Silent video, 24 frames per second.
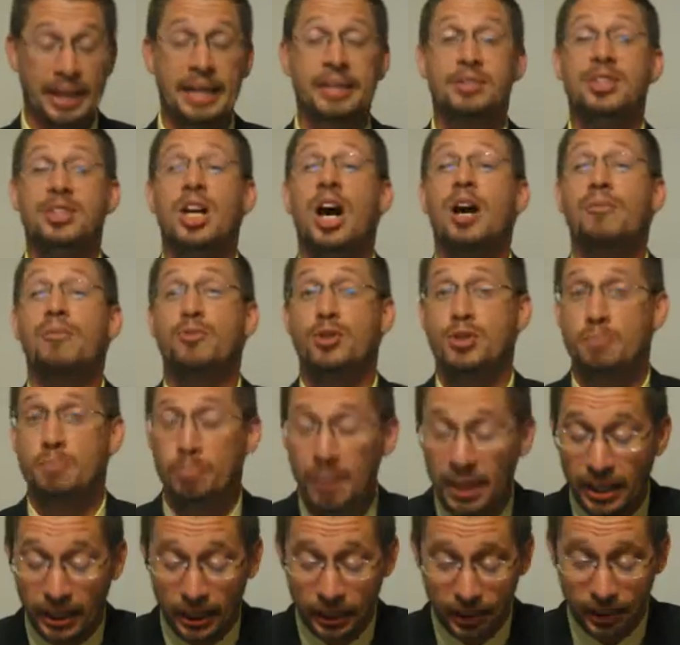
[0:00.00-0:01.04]
In Conference
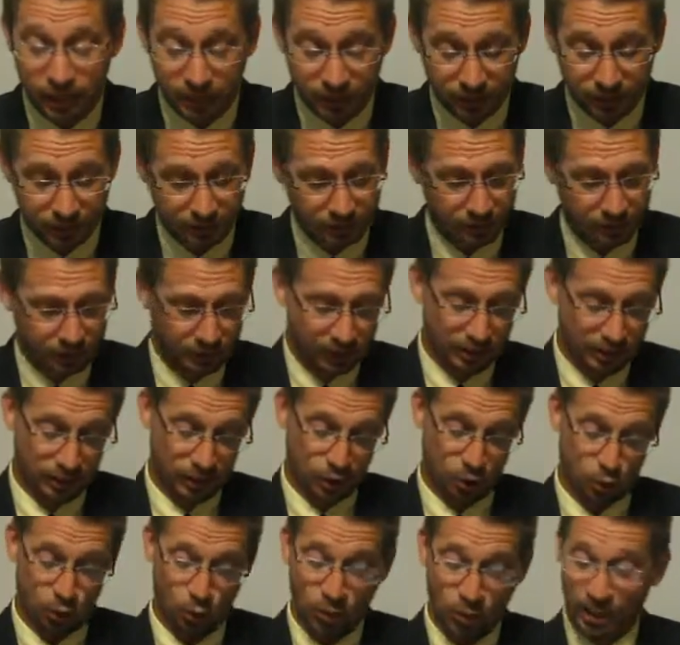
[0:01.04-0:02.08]
B,
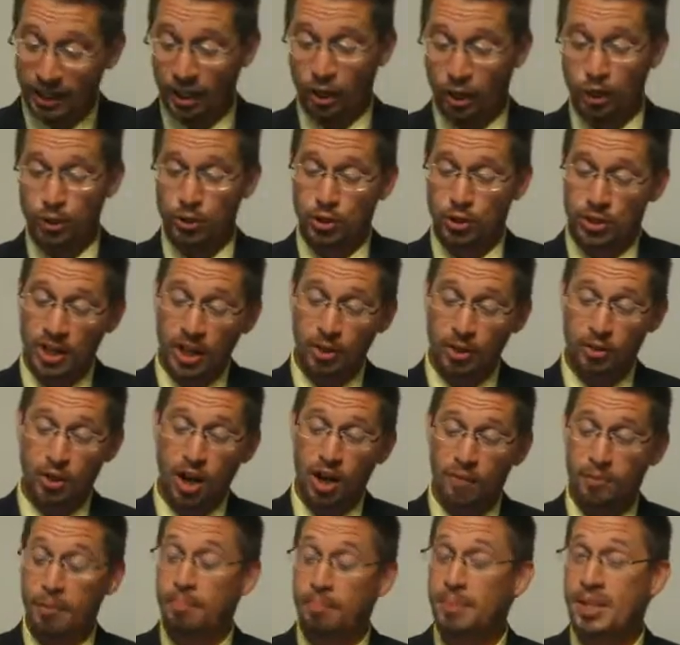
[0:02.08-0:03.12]
Red Alert sounds
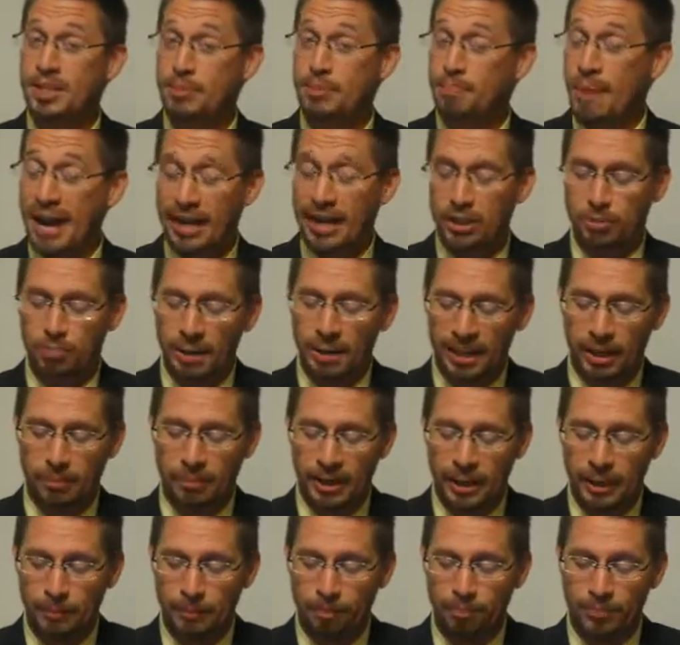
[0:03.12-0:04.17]
off and beats Max Mega
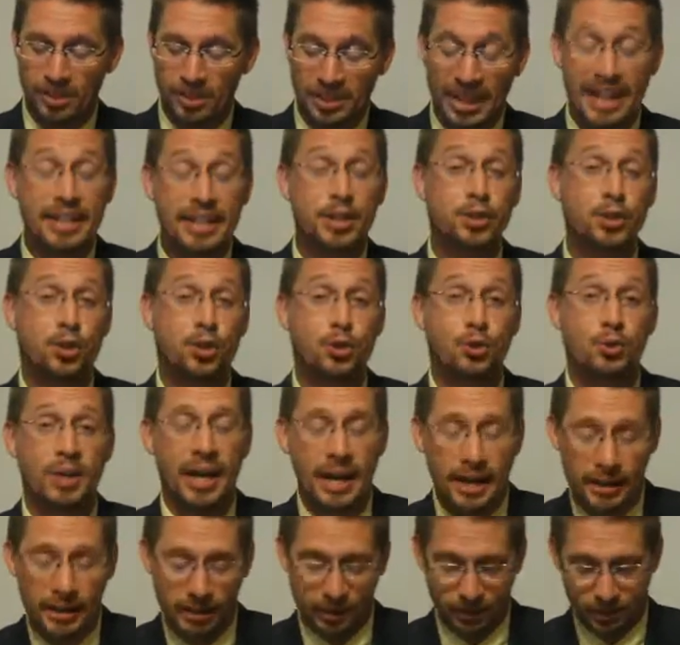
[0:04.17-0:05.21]
Men
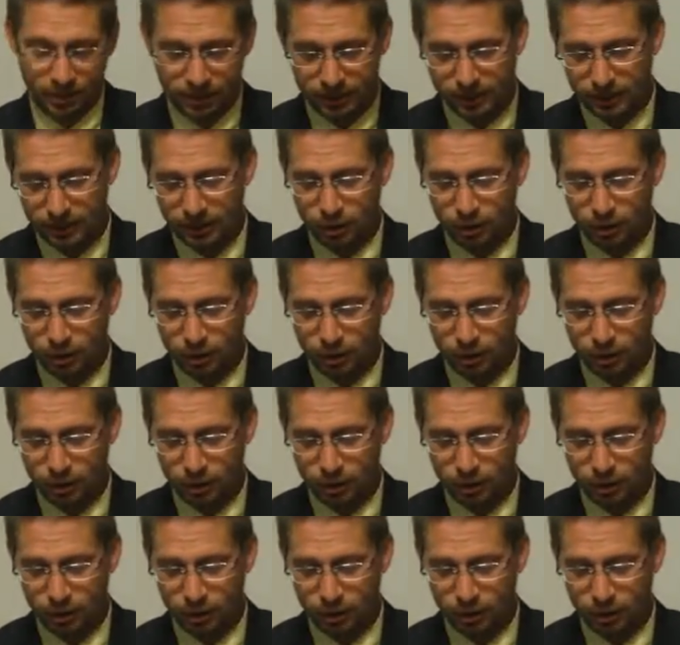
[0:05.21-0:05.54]
92-80.